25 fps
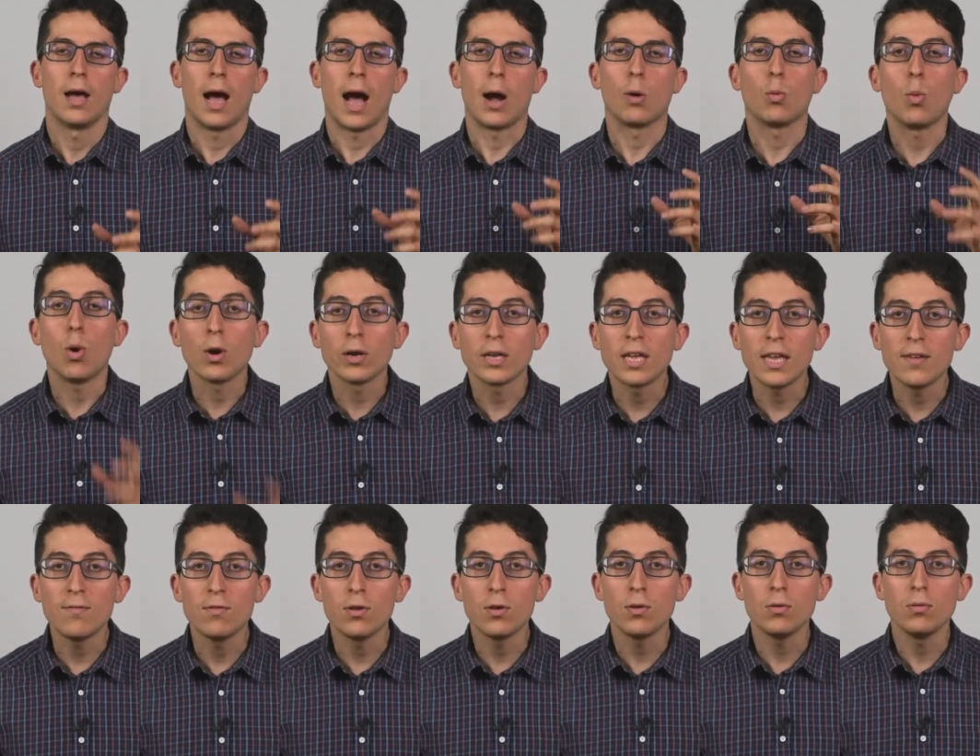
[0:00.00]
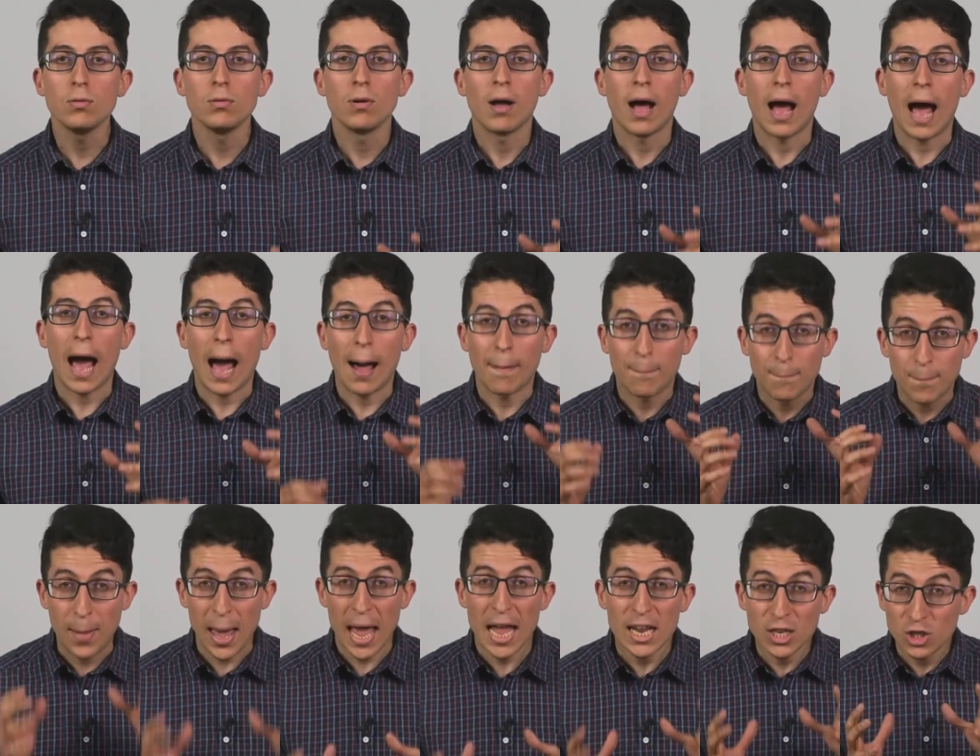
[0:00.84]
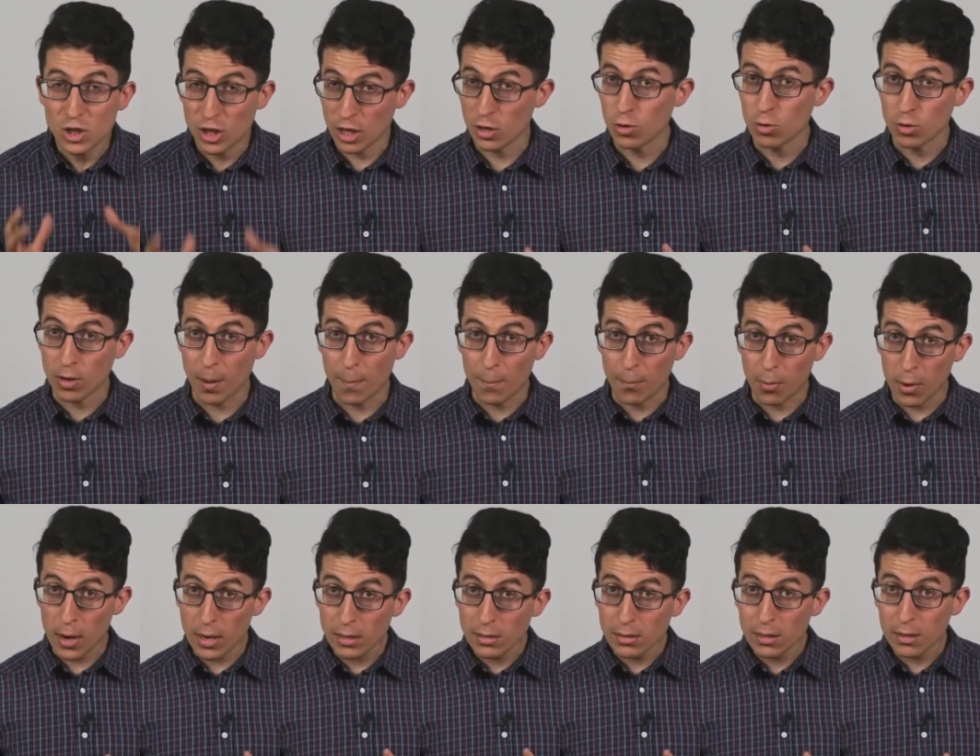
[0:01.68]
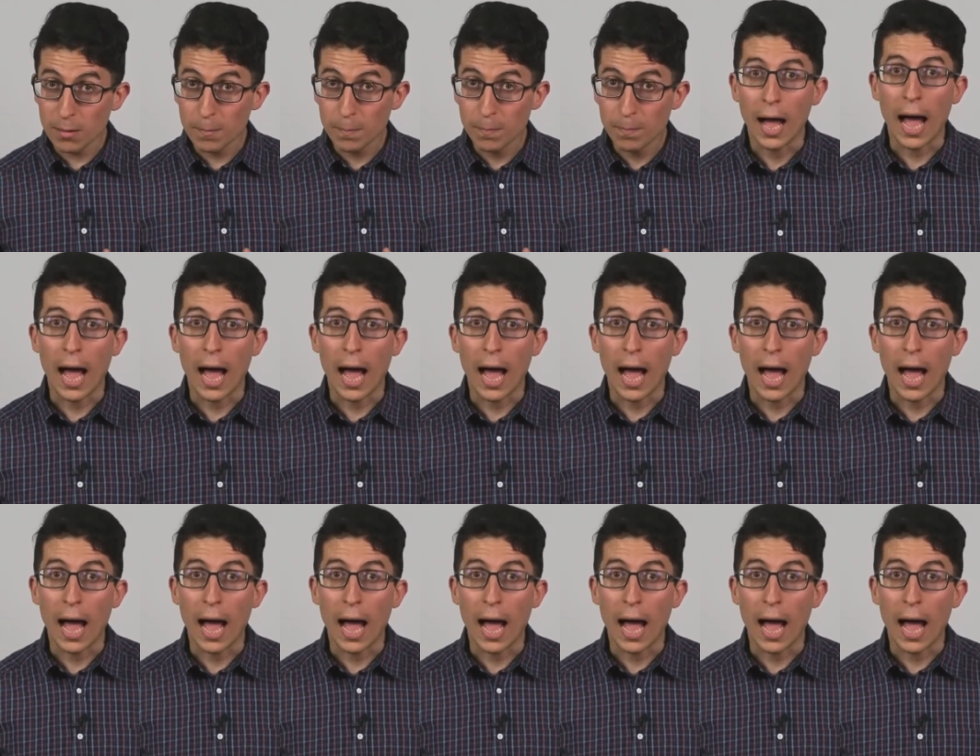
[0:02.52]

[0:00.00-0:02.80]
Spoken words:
I won't give you a page that you can print.